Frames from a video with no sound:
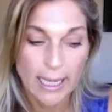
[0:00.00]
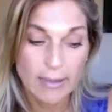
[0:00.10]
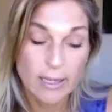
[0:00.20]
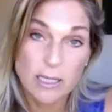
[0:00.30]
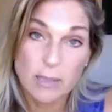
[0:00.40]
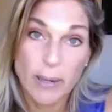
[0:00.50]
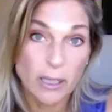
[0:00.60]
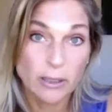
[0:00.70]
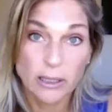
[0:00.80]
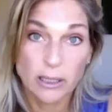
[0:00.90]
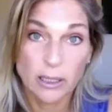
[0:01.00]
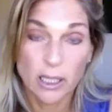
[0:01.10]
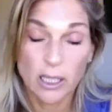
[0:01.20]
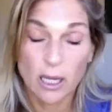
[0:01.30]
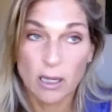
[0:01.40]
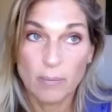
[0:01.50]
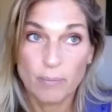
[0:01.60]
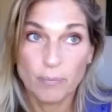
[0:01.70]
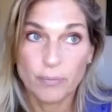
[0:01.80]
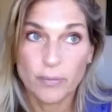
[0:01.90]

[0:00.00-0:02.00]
and then as a parent um,